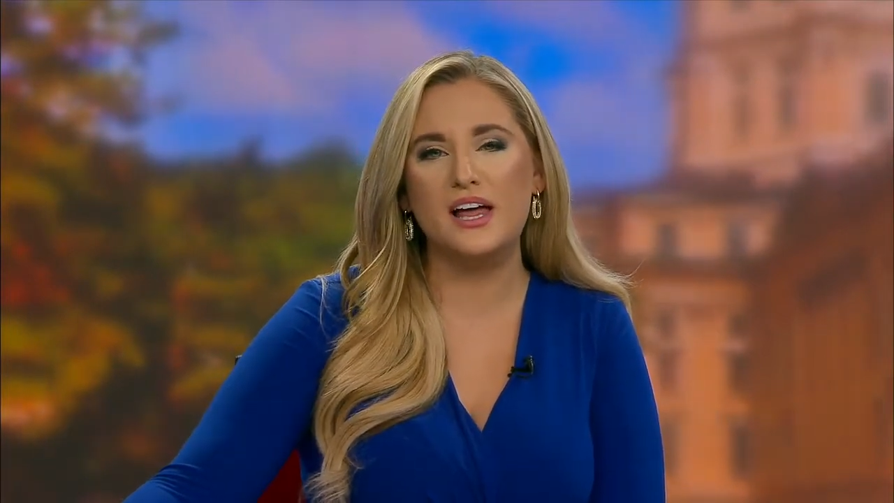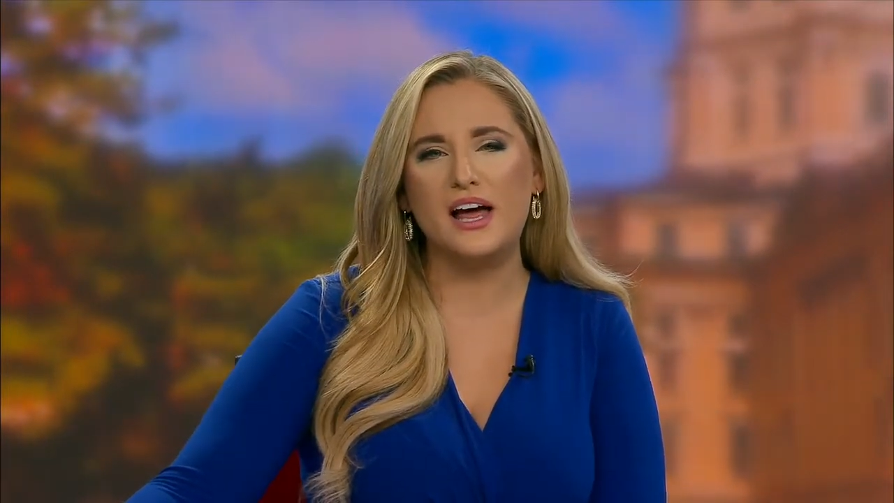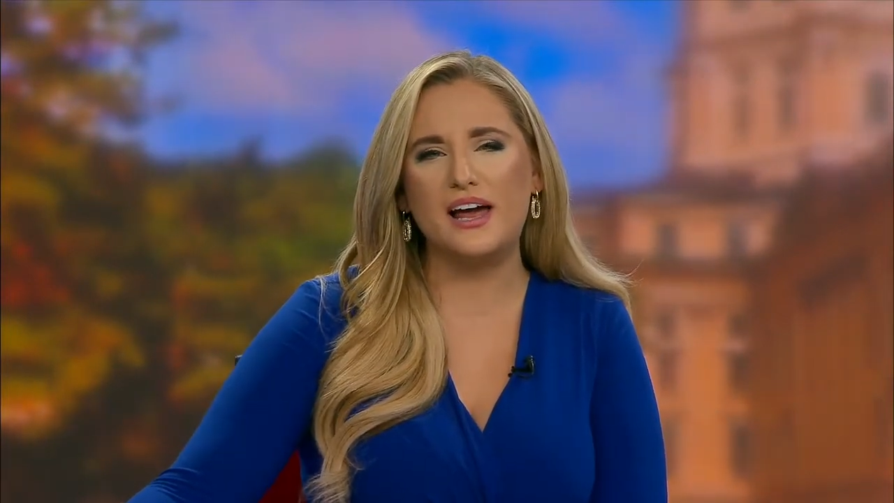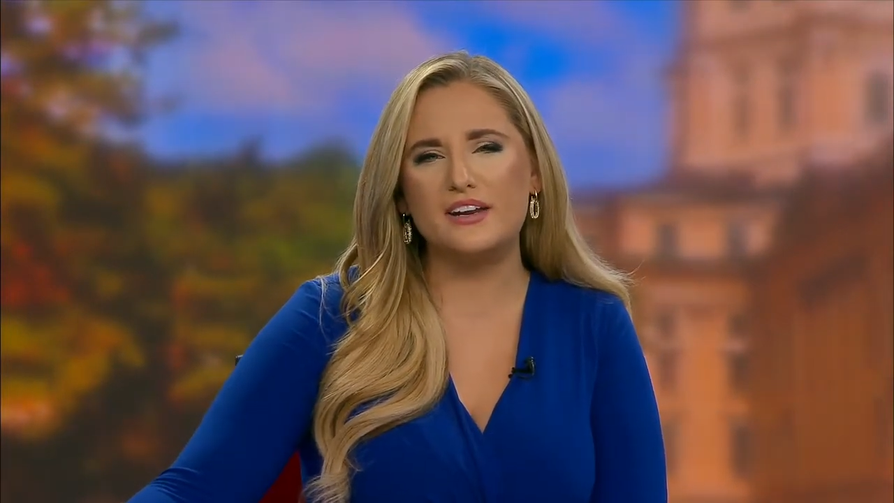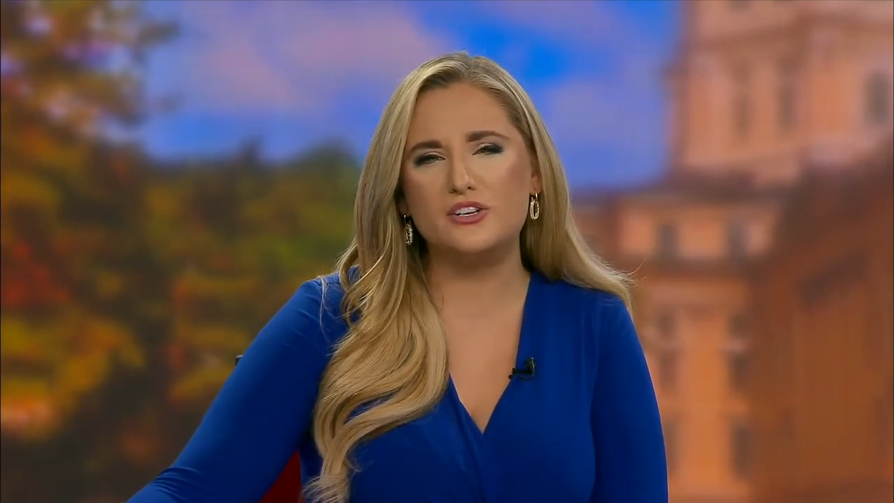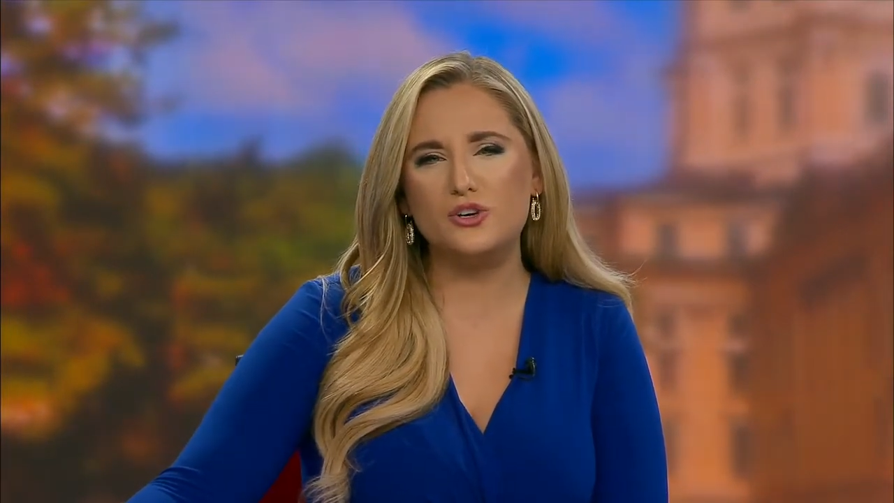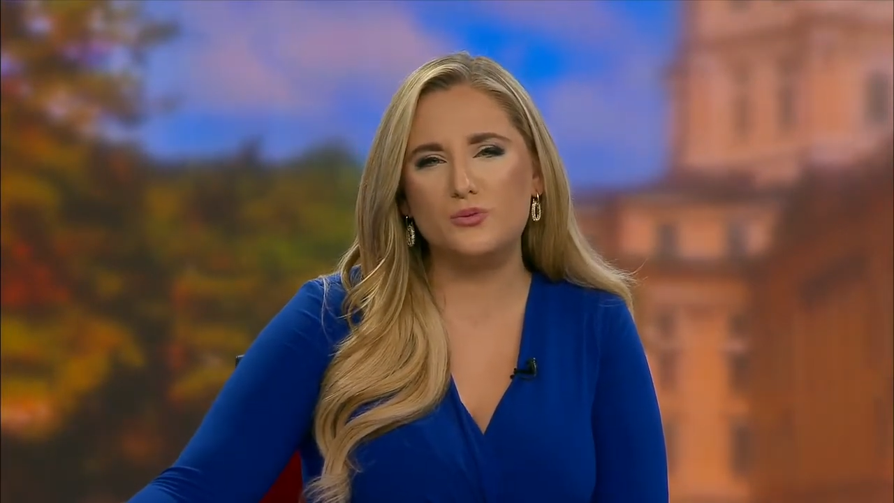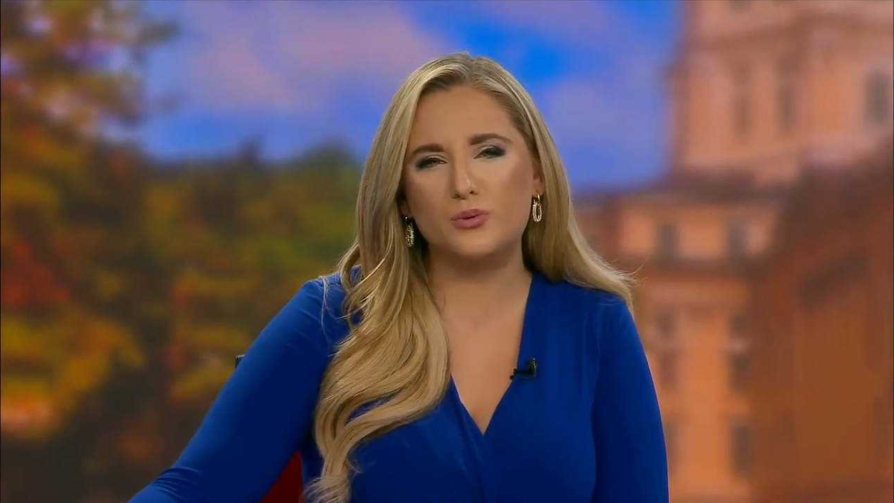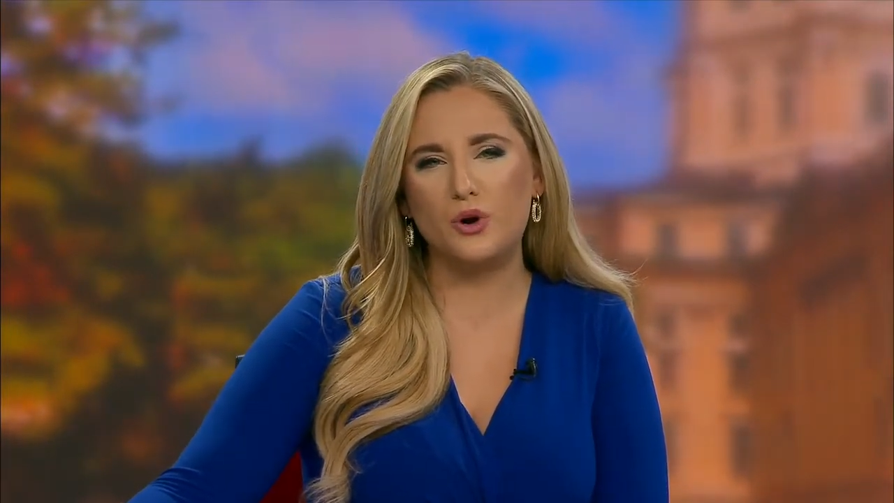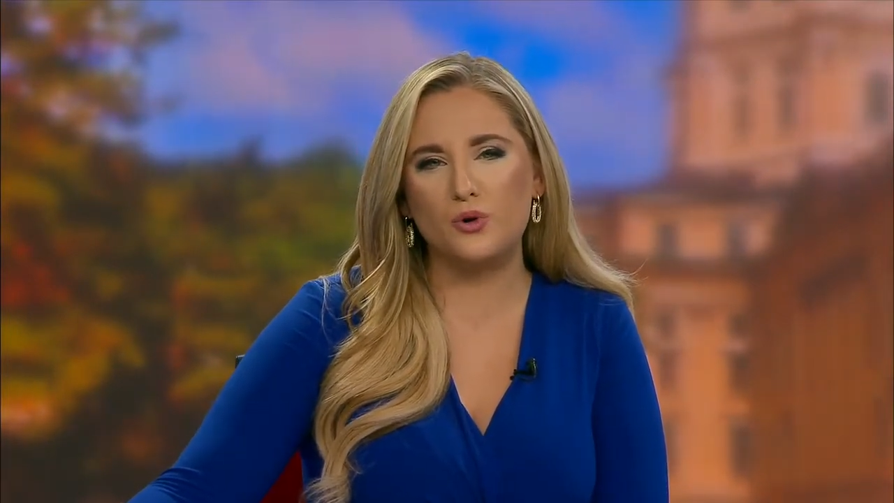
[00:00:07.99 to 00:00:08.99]
at a new
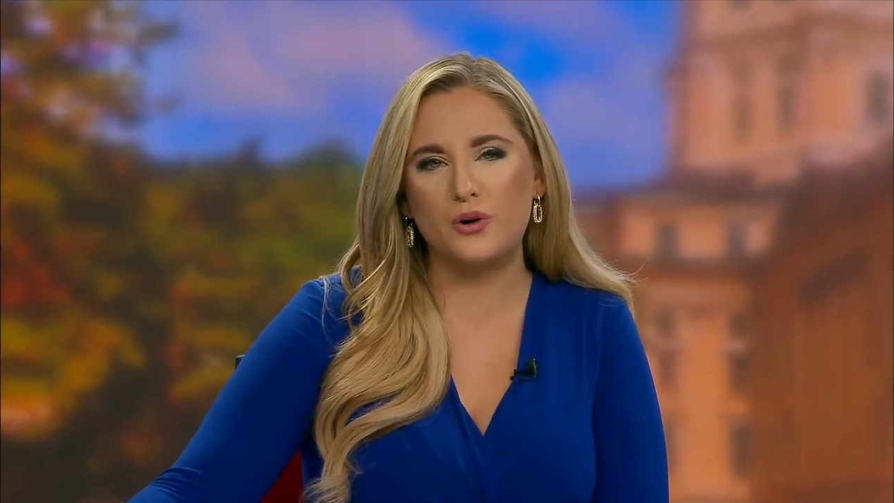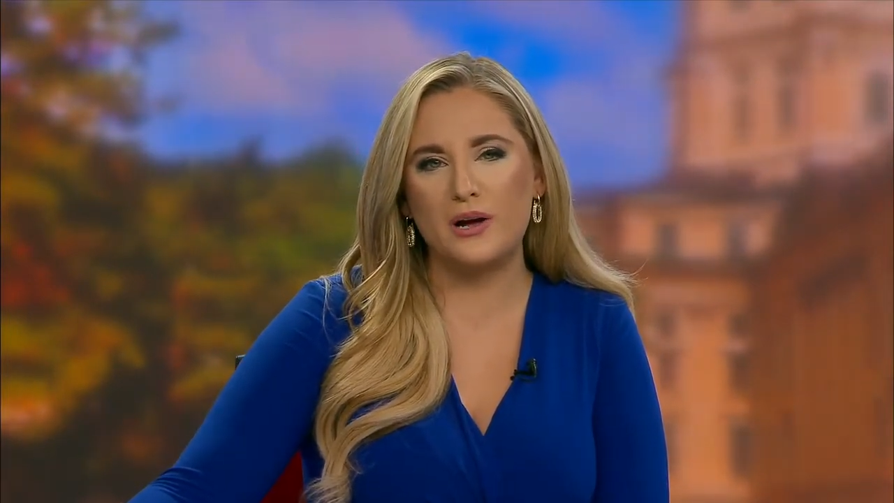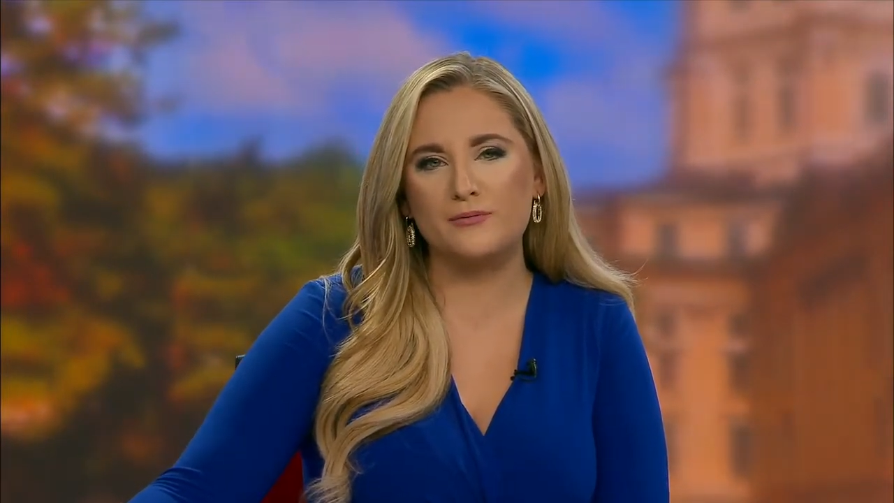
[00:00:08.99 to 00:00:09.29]
program